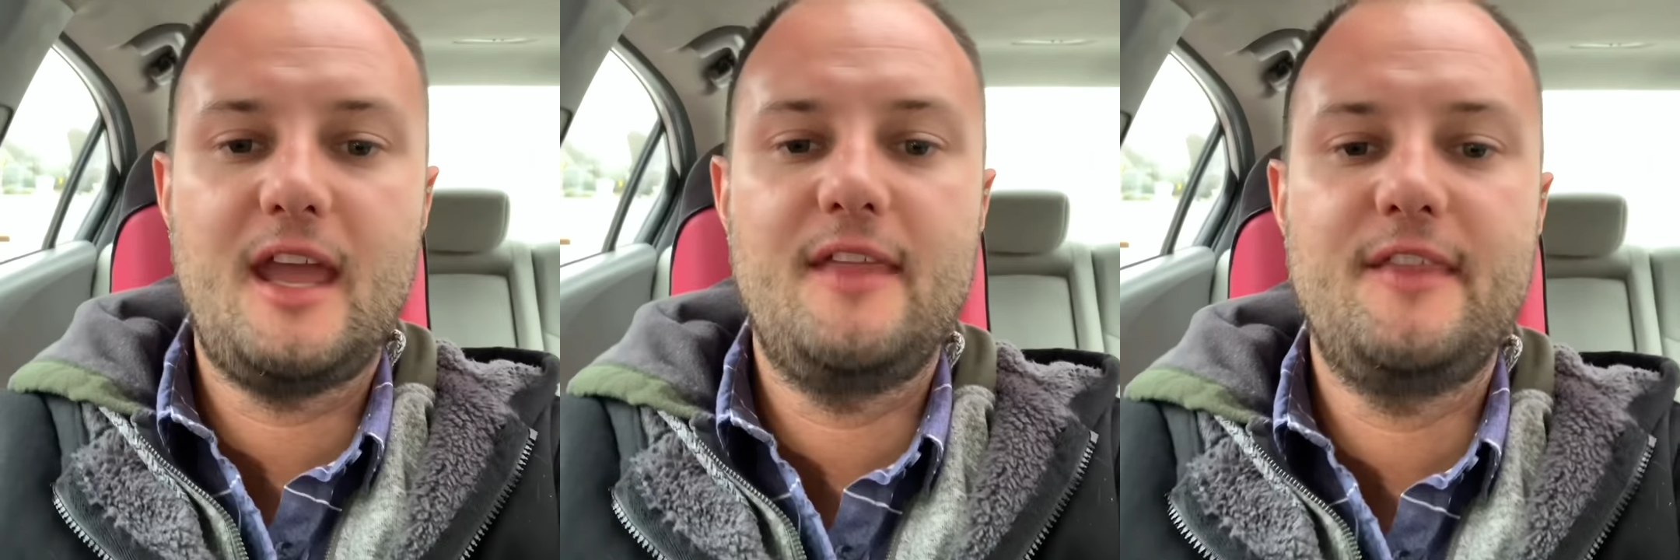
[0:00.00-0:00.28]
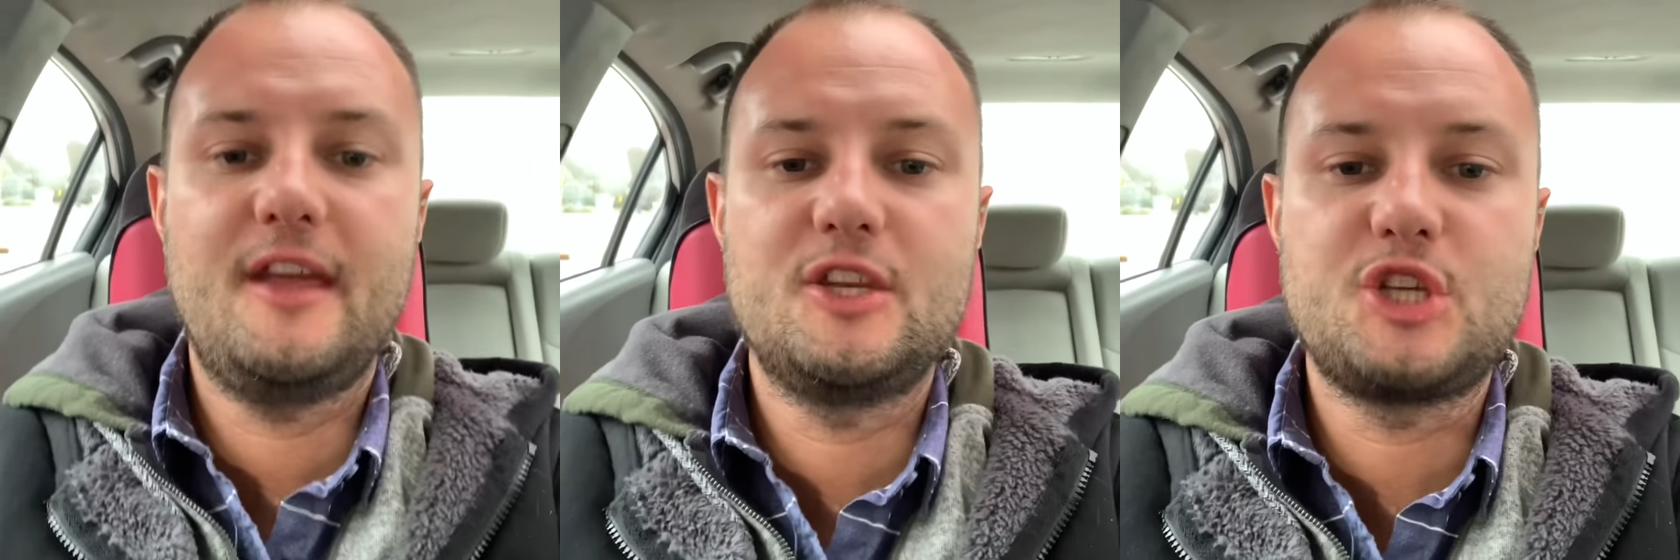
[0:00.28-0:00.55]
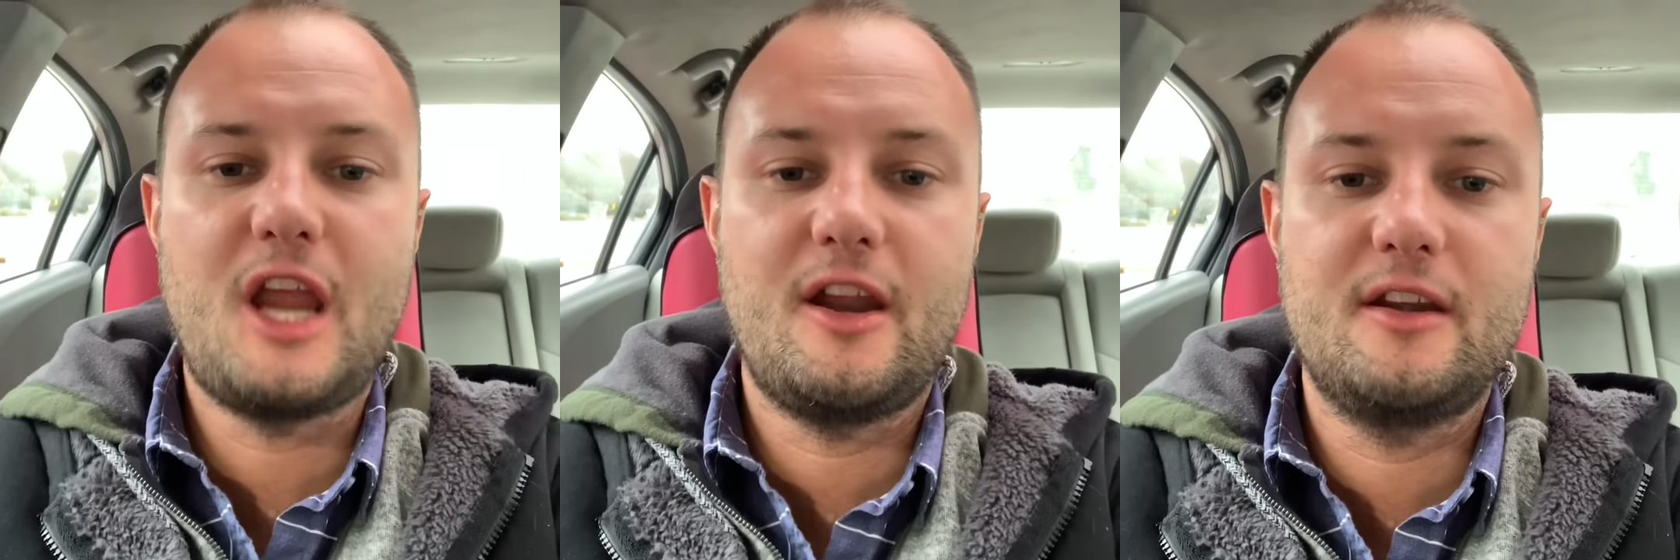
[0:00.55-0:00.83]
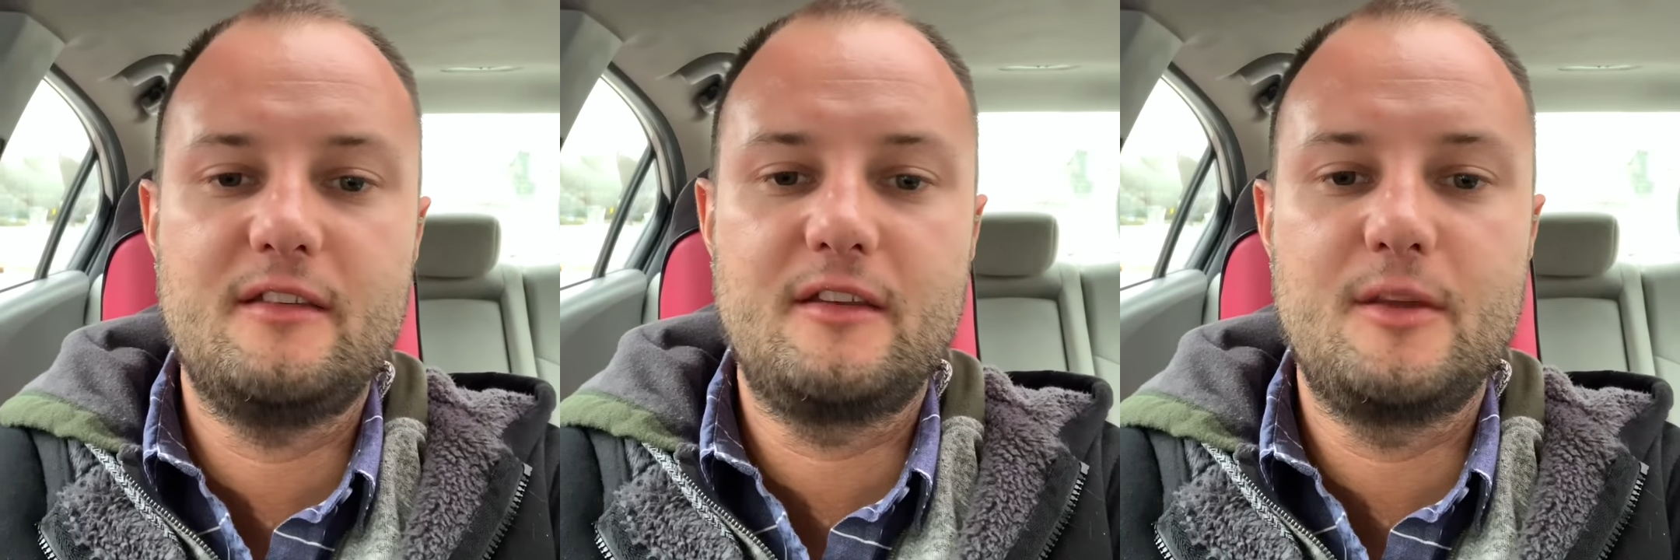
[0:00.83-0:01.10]
and then
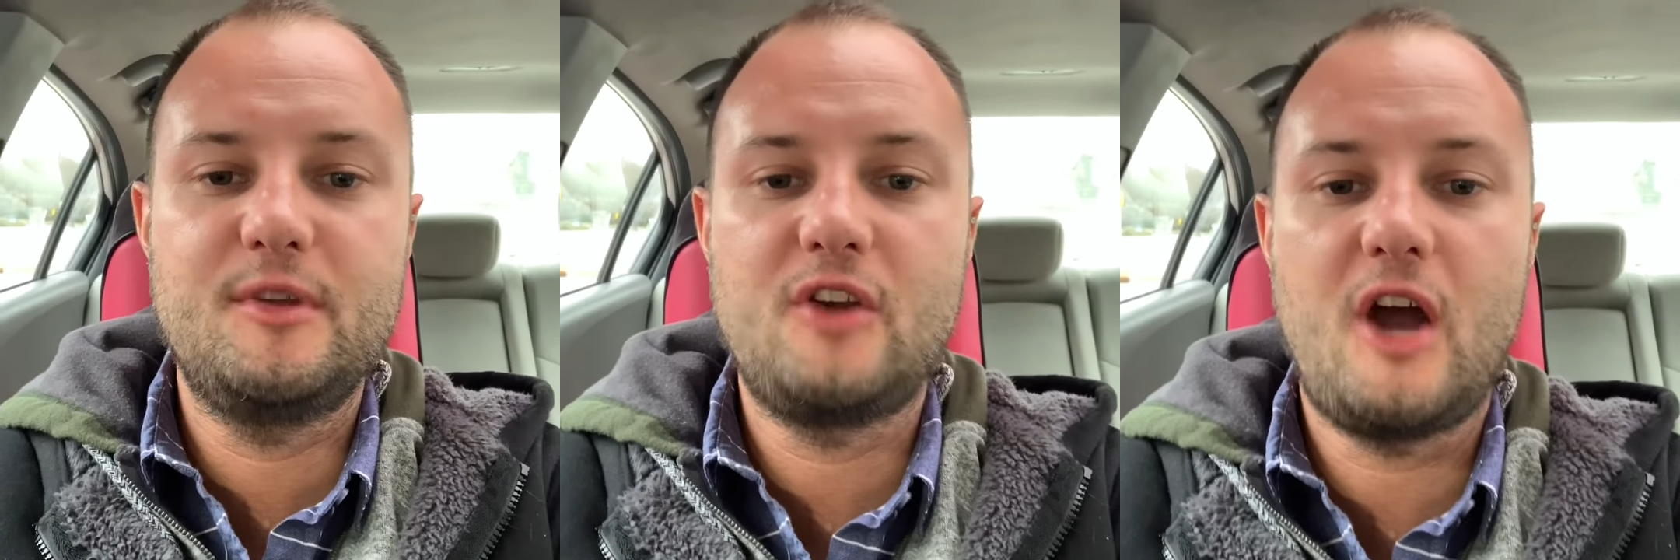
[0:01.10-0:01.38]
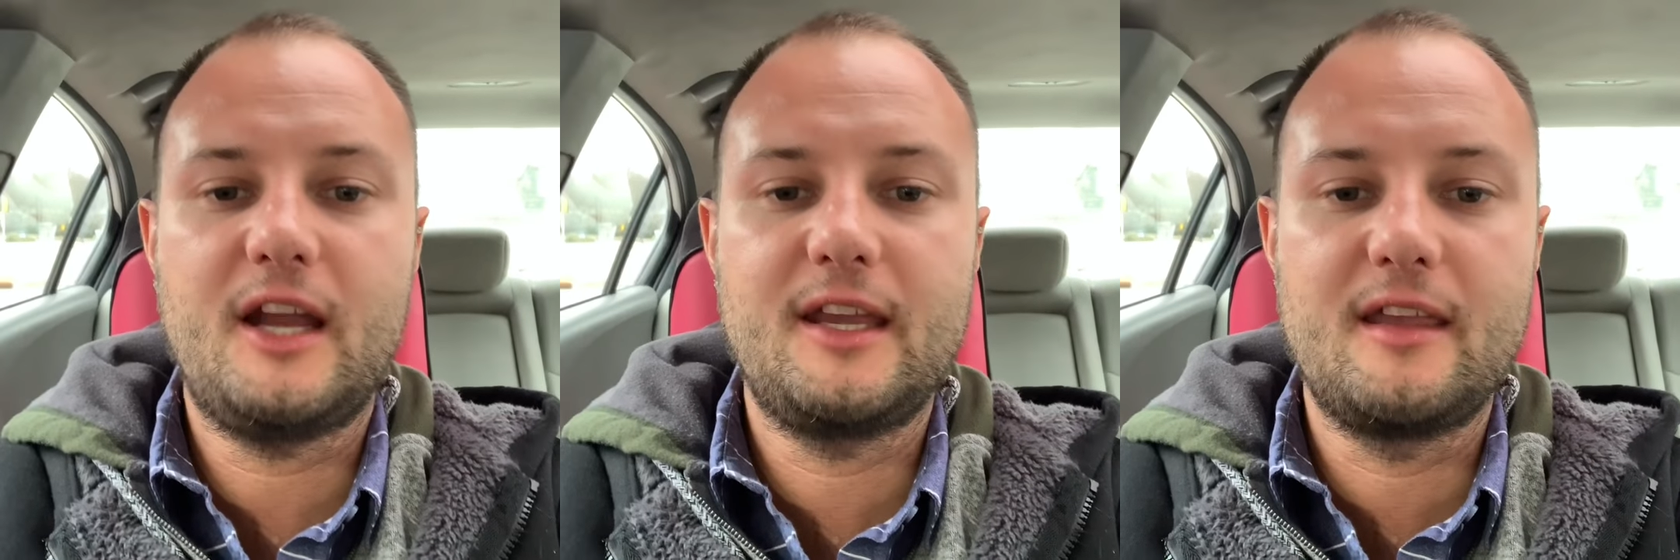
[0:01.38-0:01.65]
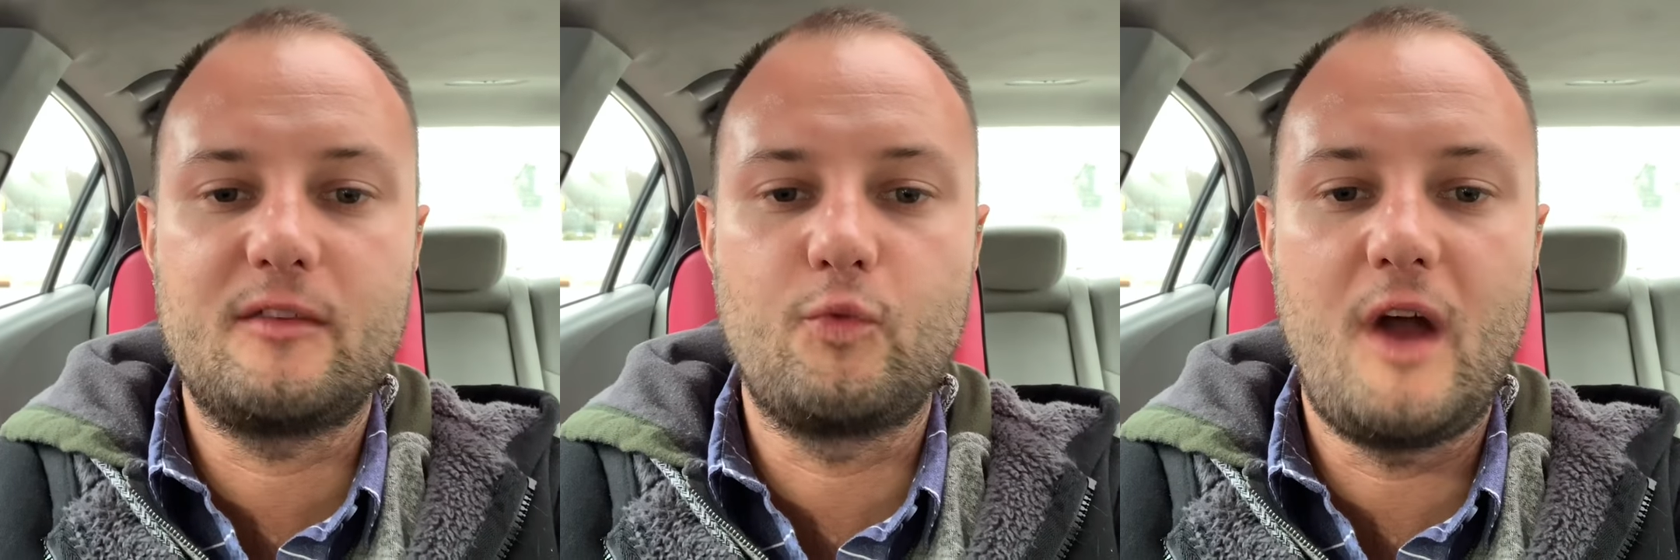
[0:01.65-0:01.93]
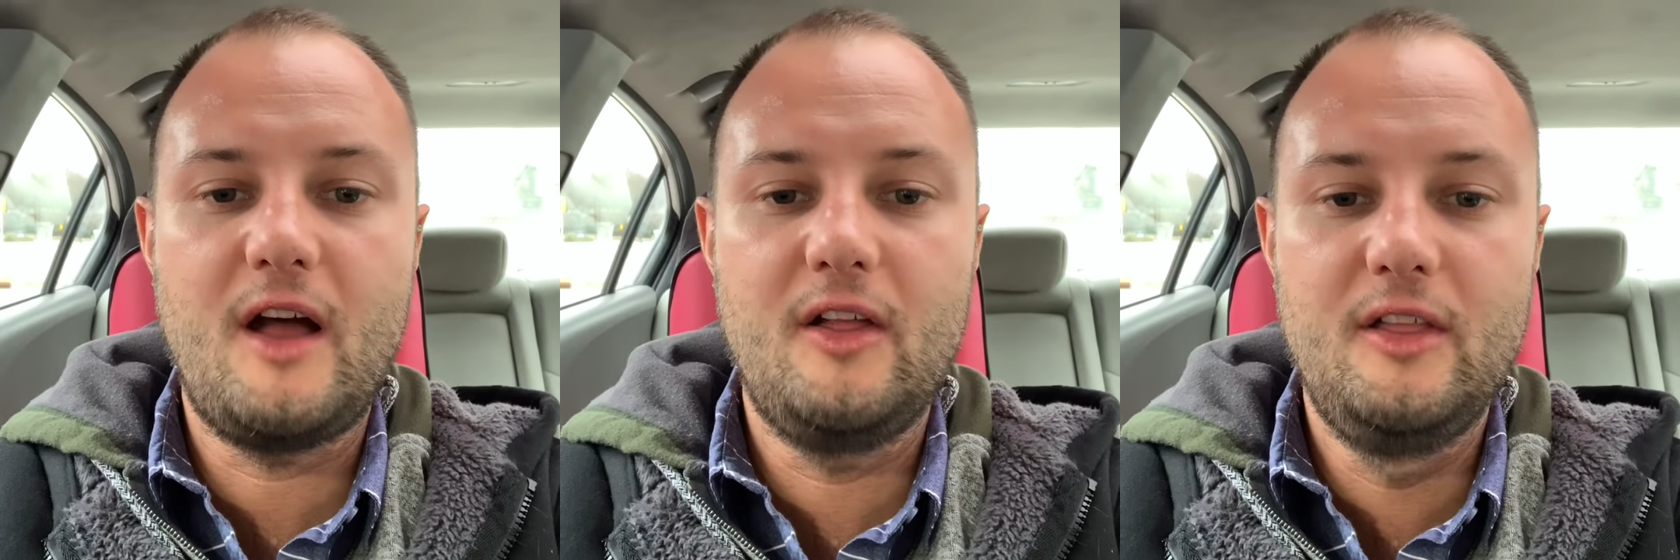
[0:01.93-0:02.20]
Charity's going to be talking as
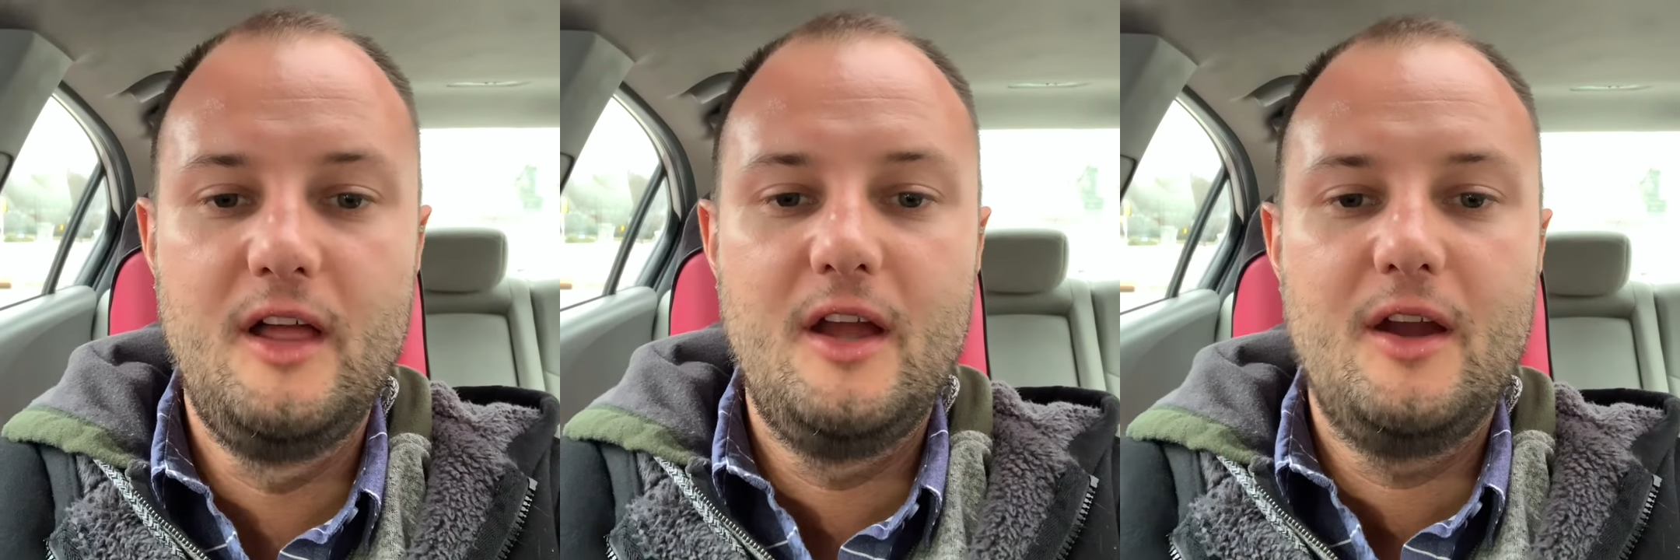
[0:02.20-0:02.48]
well.